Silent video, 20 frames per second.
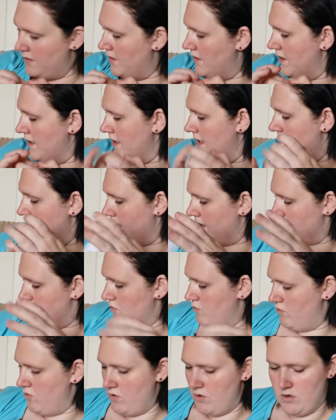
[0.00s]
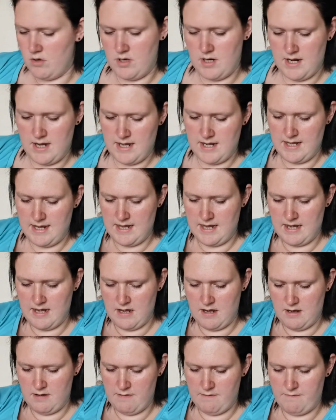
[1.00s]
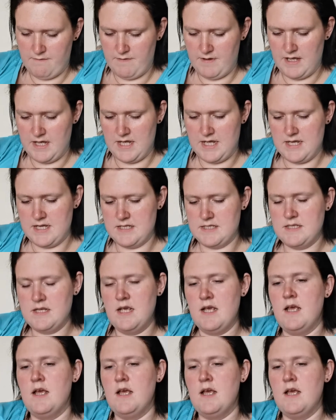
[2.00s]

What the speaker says: Next one I have is